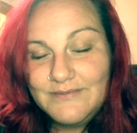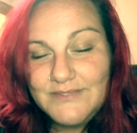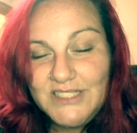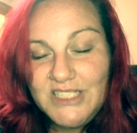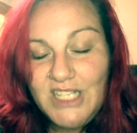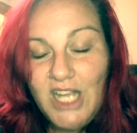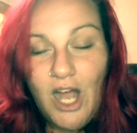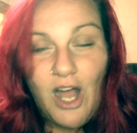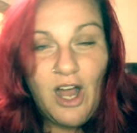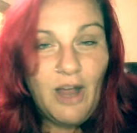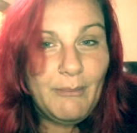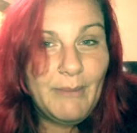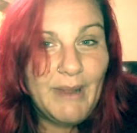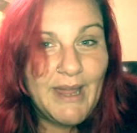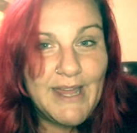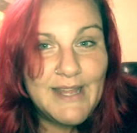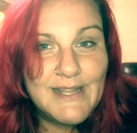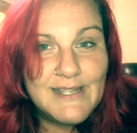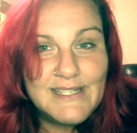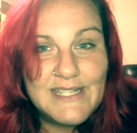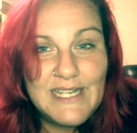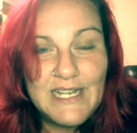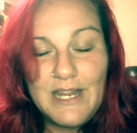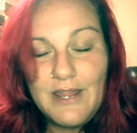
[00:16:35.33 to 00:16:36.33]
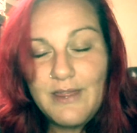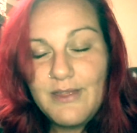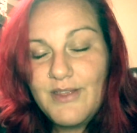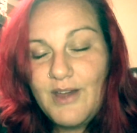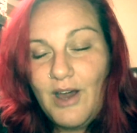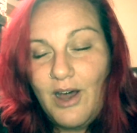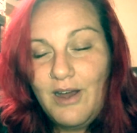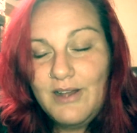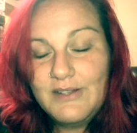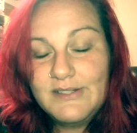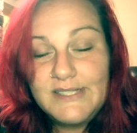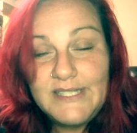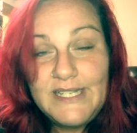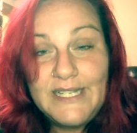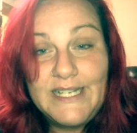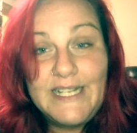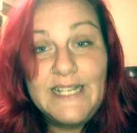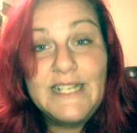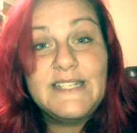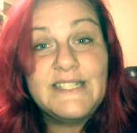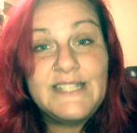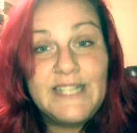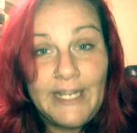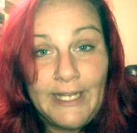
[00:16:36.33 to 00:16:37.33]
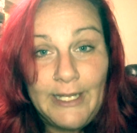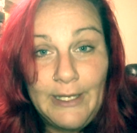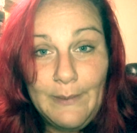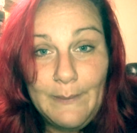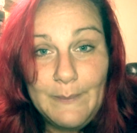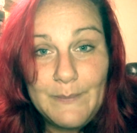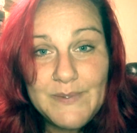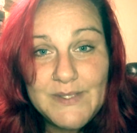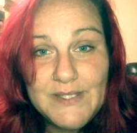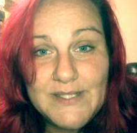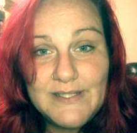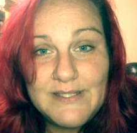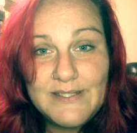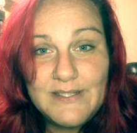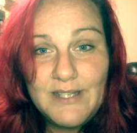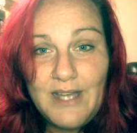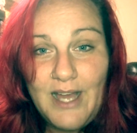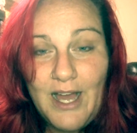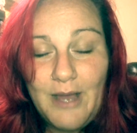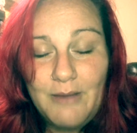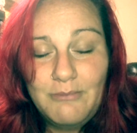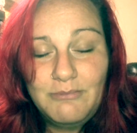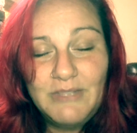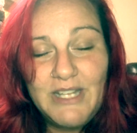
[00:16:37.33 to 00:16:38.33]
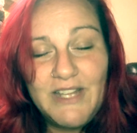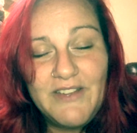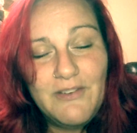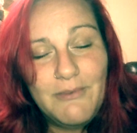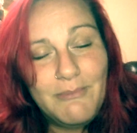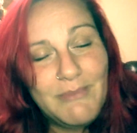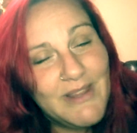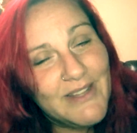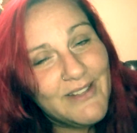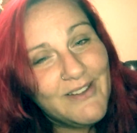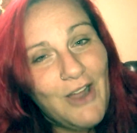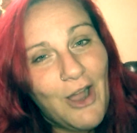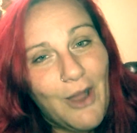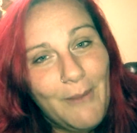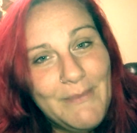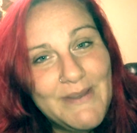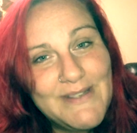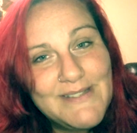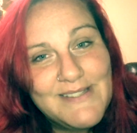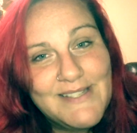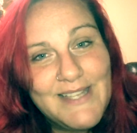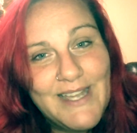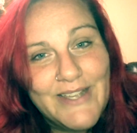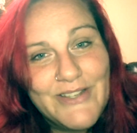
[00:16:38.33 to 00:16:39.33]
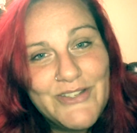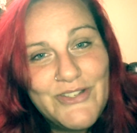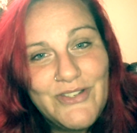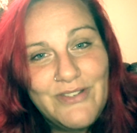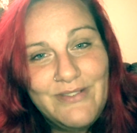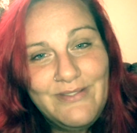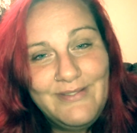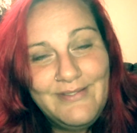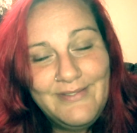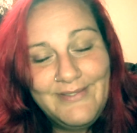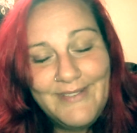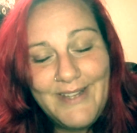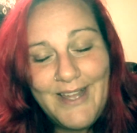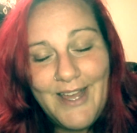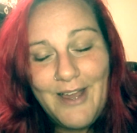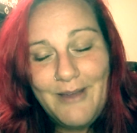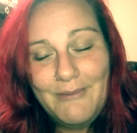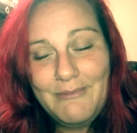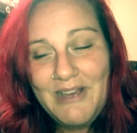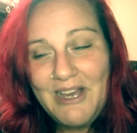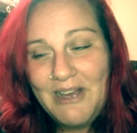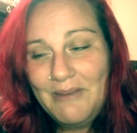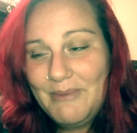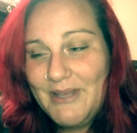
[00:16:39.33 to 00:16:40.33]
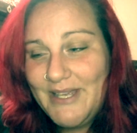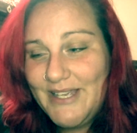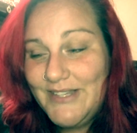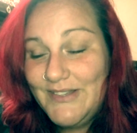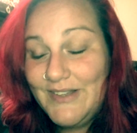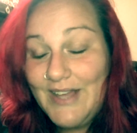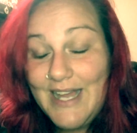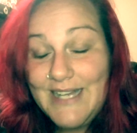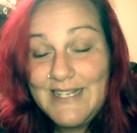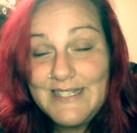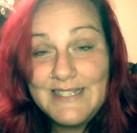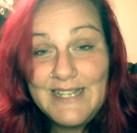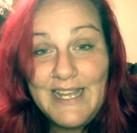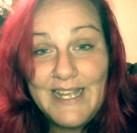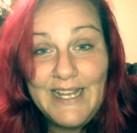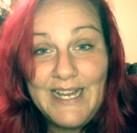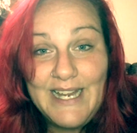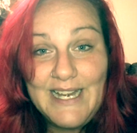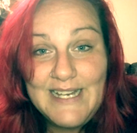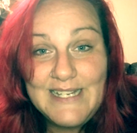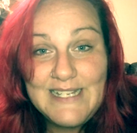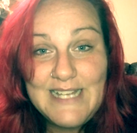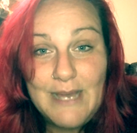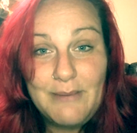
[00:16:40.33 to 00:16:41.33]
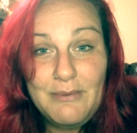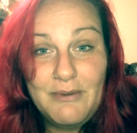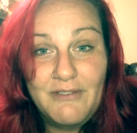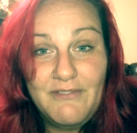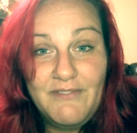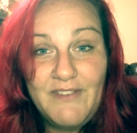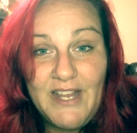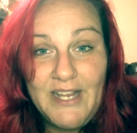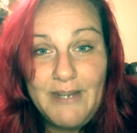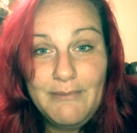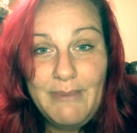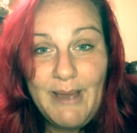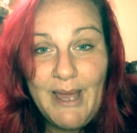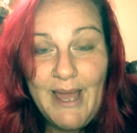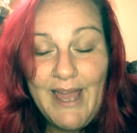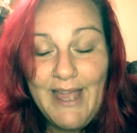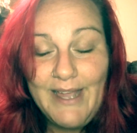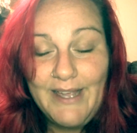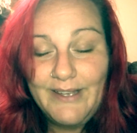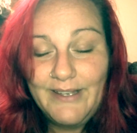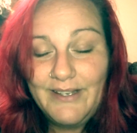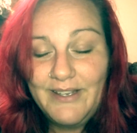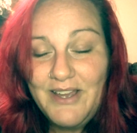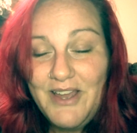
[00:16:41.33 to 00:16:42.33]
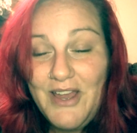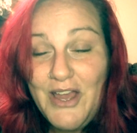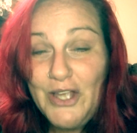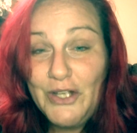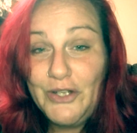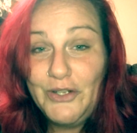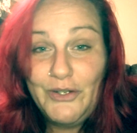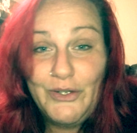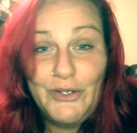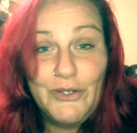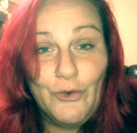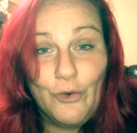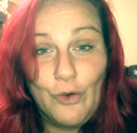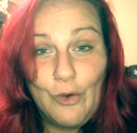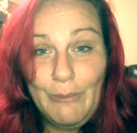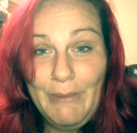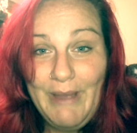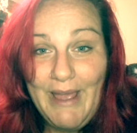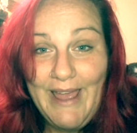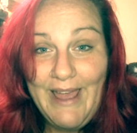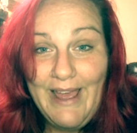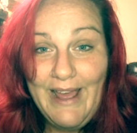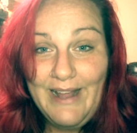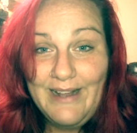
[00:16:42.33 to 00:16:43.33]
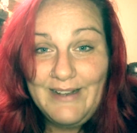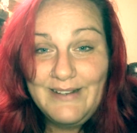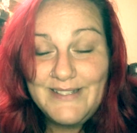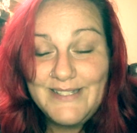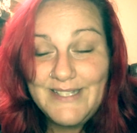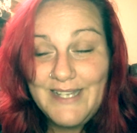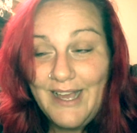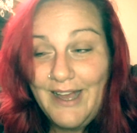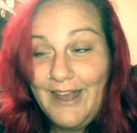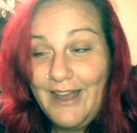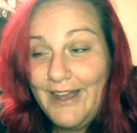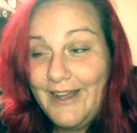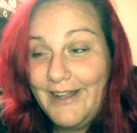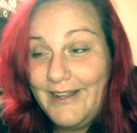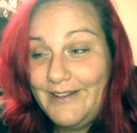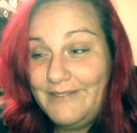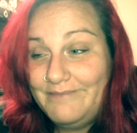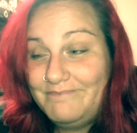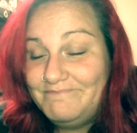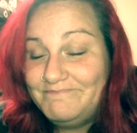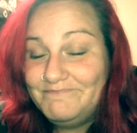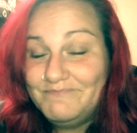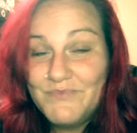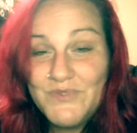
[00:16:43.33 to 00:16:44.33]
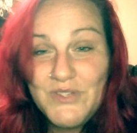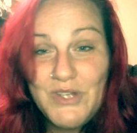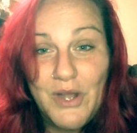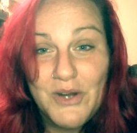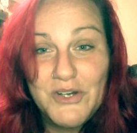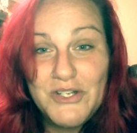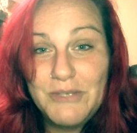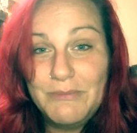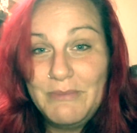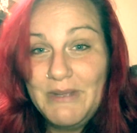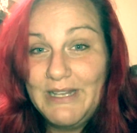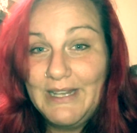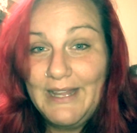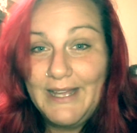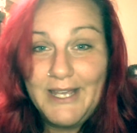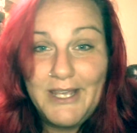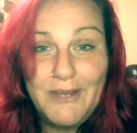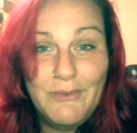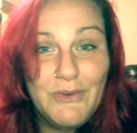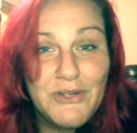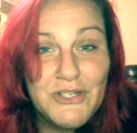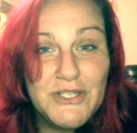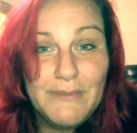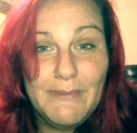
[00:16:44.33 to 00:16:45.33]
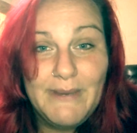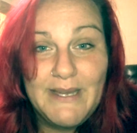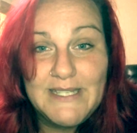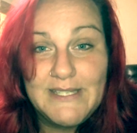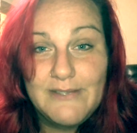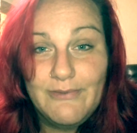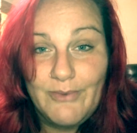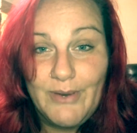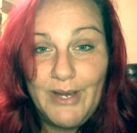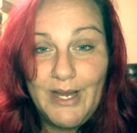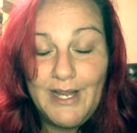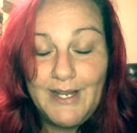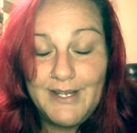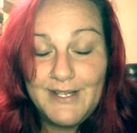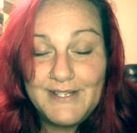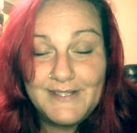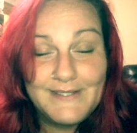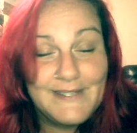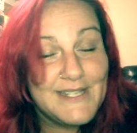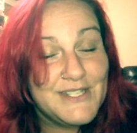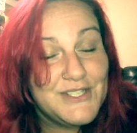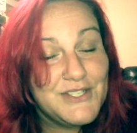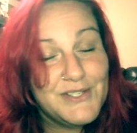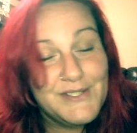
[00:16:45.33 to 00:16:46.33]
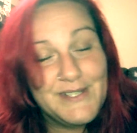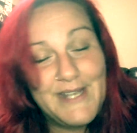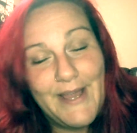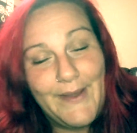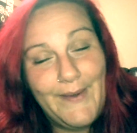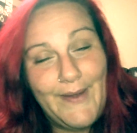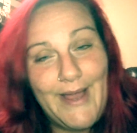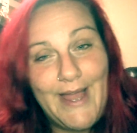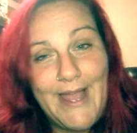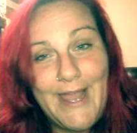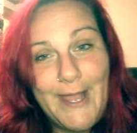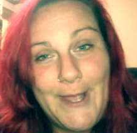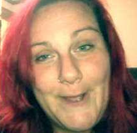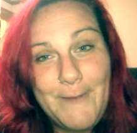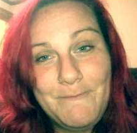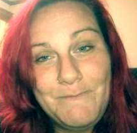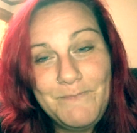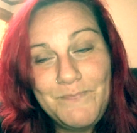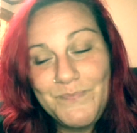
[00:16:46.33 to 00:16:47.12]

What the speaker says: comments, any thoughts, any tips, leave them in the comment section. I'll be glad to take any type of feedback, good or bad. Talk to me like you would your best friend, because that's just how I am.